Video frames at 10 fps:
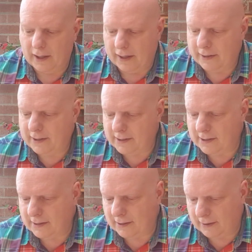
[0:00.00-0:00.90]
This
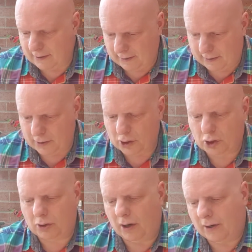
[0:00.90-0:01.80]
is to
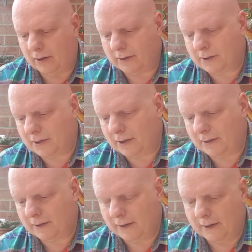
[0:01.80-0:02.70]
contrast
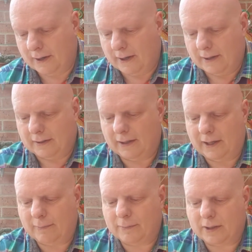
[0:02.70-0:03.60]
the
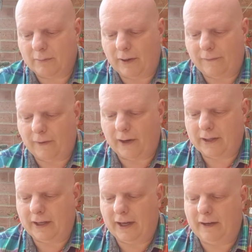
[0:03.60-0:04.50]
limbs that we find
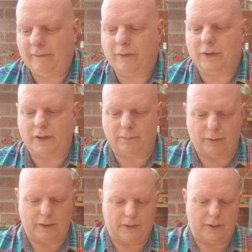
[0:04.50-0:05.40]
in
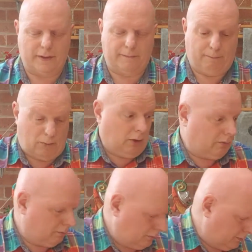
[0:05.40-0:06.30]
invertebrates. Oh.